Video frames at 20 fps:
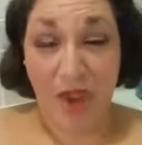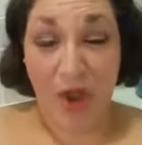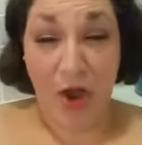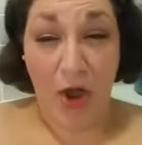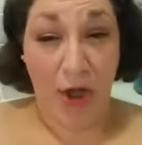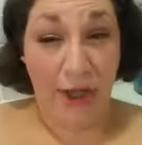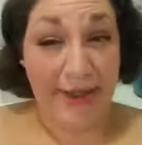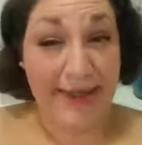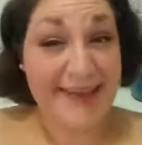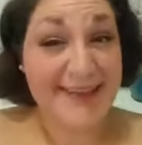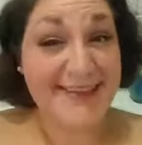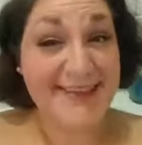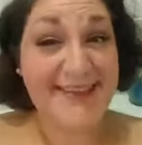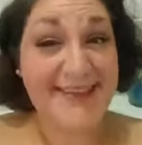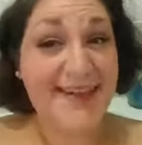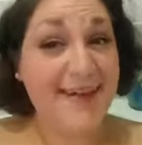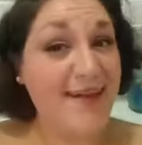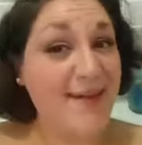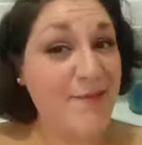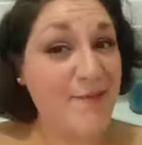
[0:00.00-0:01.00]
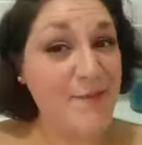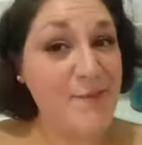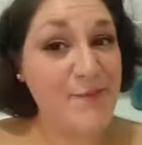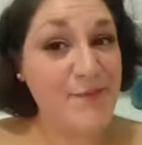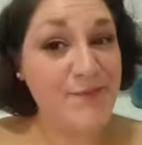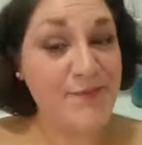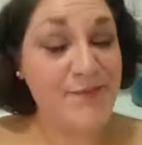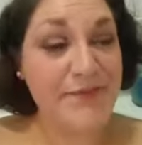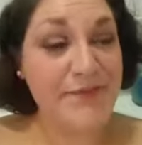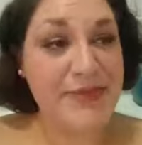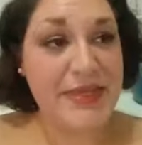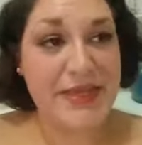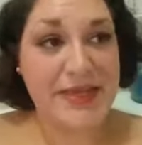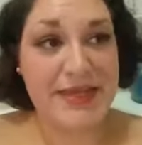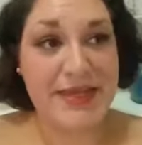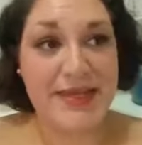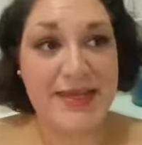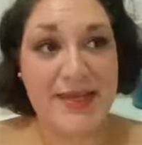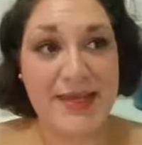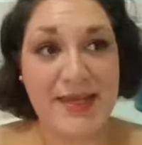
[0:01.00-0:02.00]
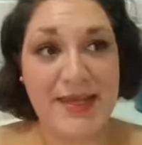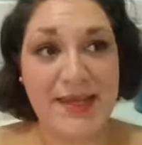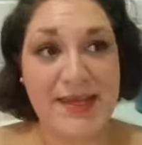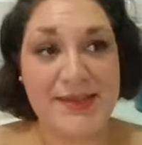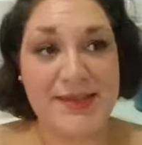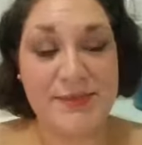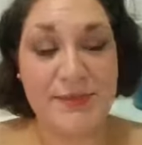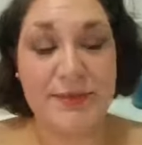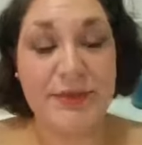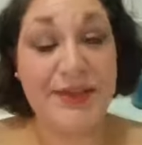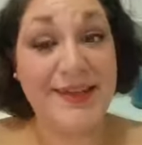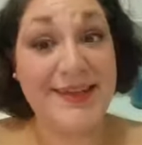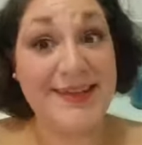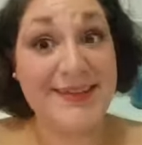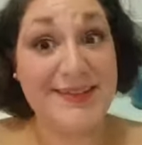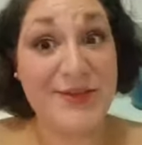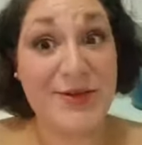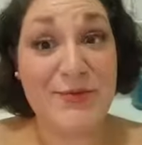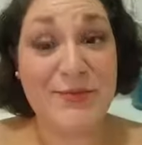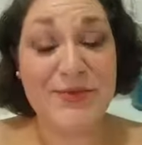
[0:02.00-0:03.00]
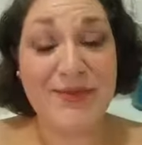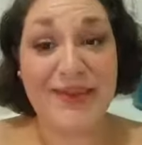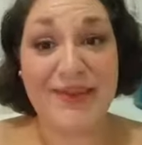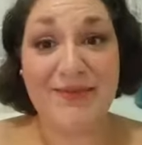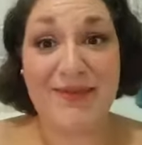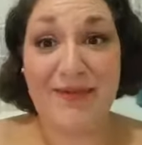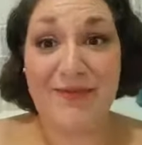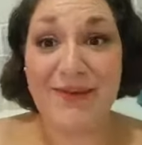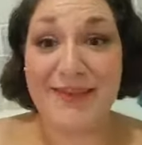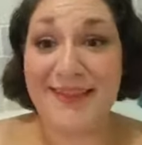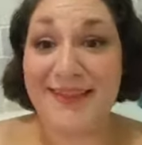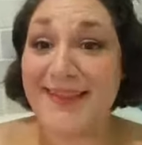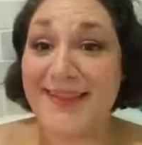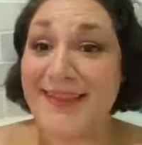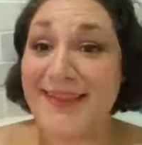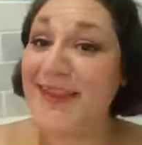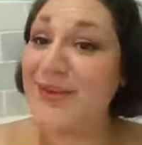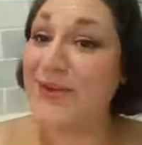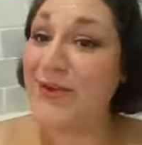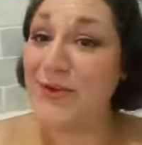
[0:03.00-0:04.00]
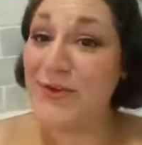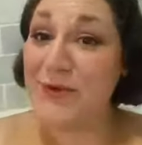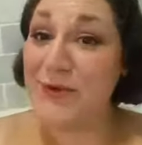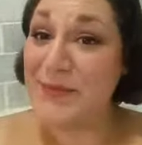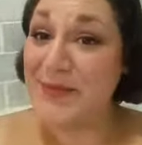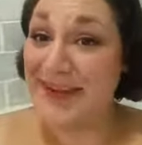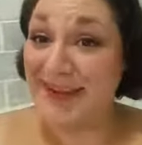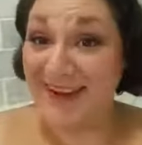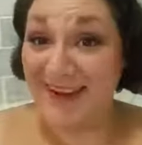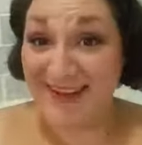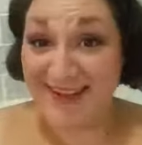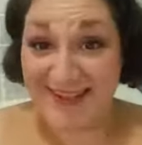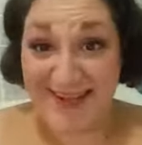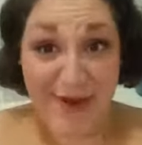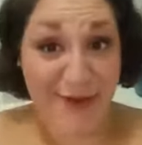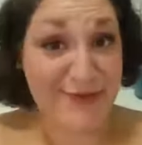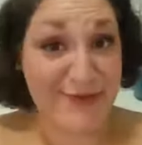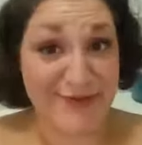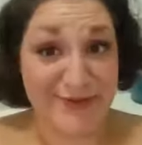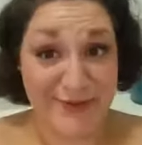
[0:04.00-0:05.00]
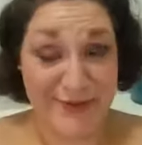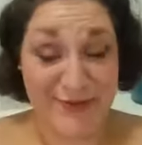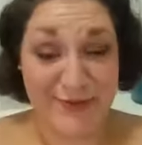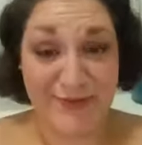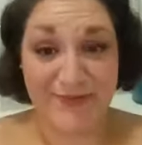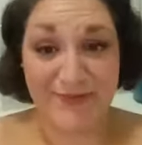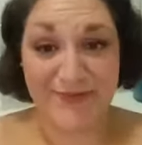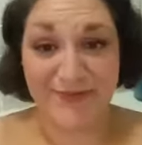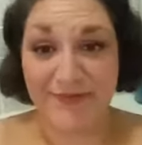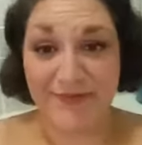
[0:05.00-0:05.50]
All I can say is please don't believe everything that your media tells you.